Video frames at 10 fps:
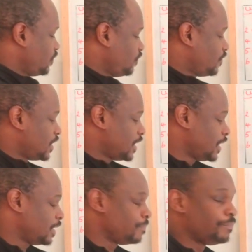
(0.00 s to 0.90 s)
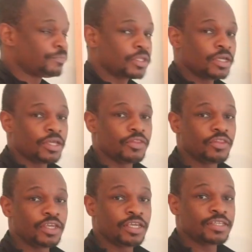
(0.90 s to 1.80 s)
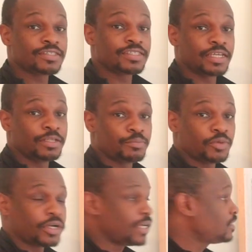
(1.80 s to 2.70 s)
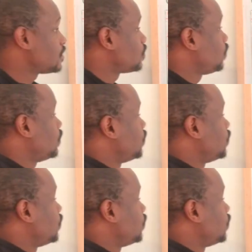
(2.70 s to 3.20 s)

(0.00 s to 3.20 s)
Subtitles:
to find the selling price, we